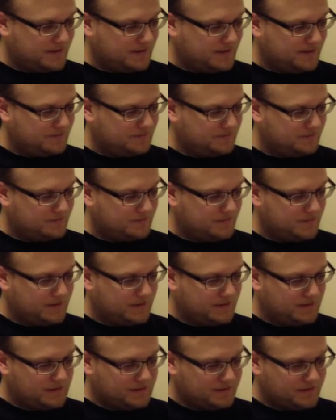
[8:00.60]
uh,
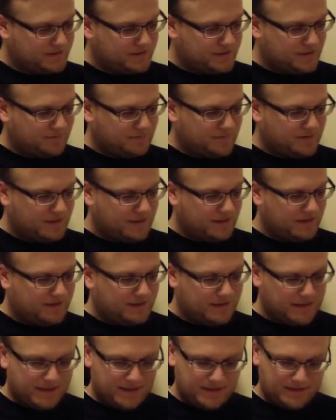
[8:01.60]
stuff
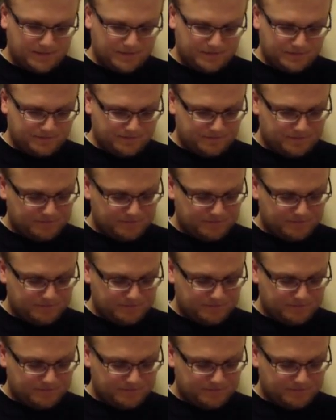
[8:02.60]
like that.